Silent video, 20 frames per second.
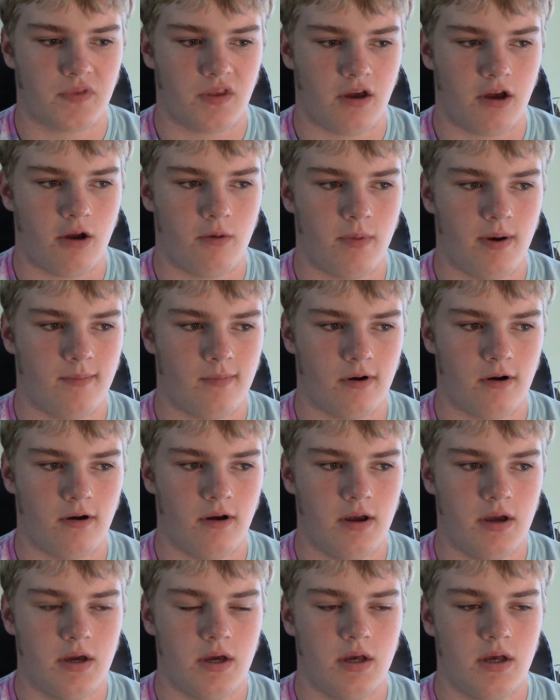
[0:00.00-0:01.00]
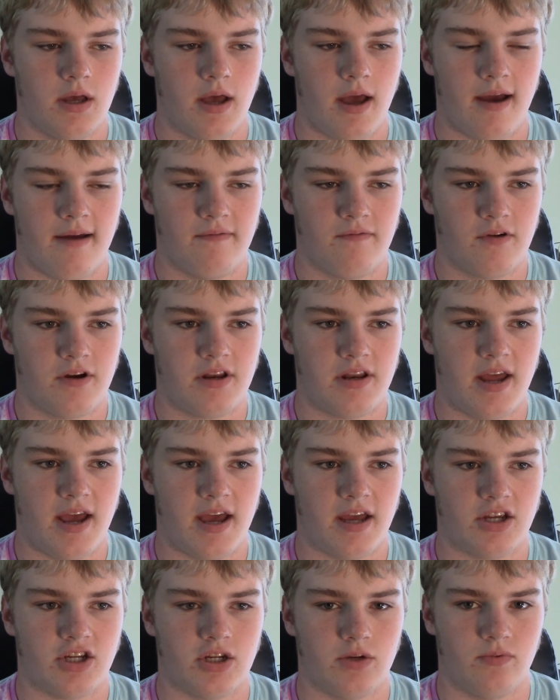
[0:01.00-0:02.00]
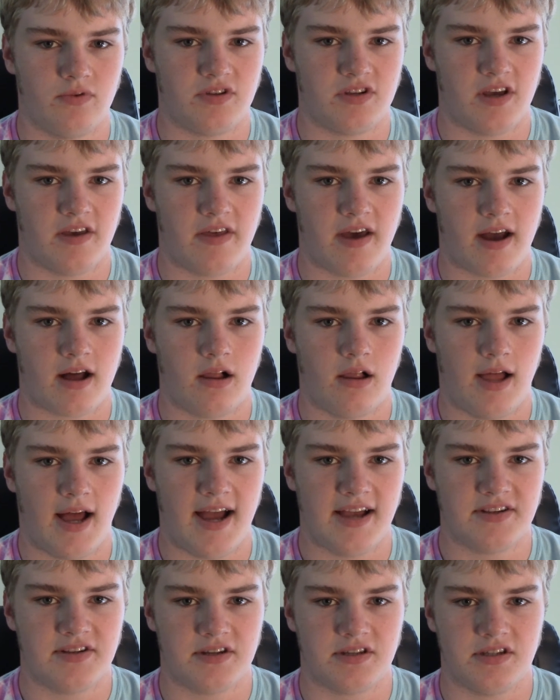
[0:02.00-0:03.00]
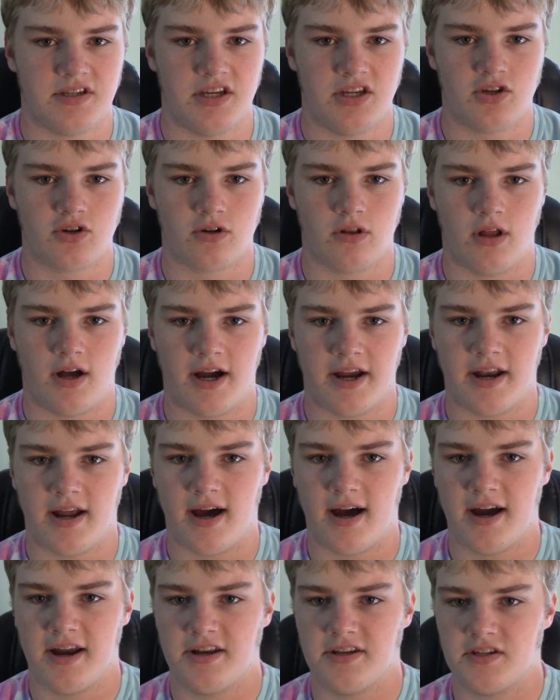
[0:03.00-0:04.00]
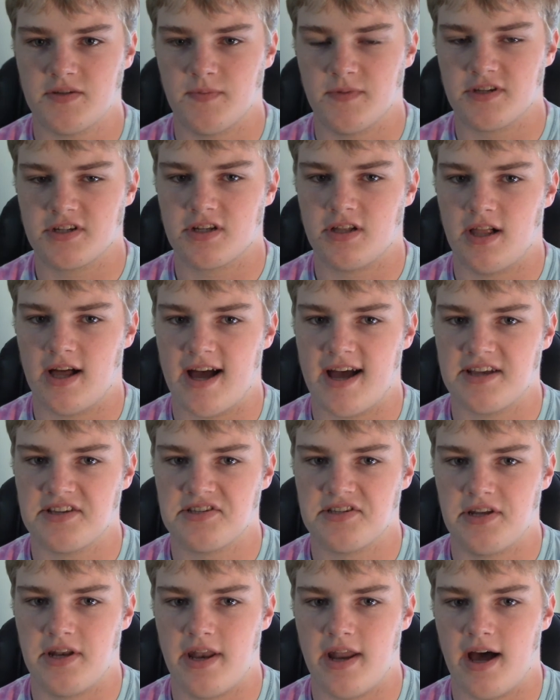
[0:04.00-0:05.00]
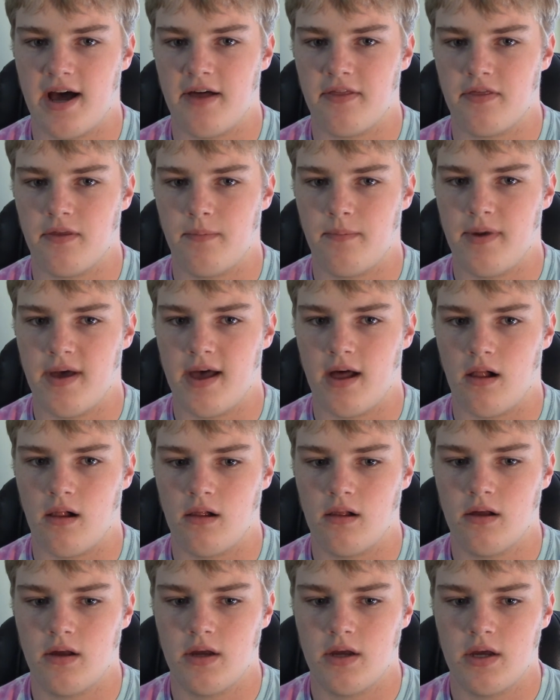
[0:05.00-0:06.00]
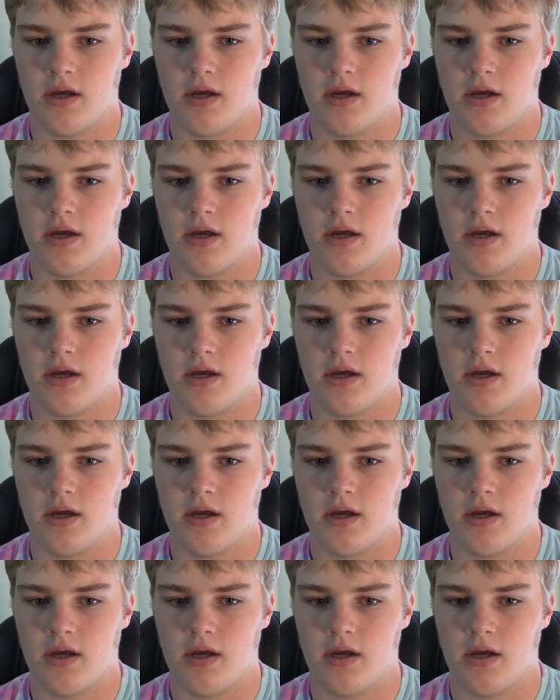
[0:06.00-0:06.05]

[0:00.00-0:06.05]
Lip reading: I remember every day she would say that classic teacher line, "I dismiss class, not the bell,"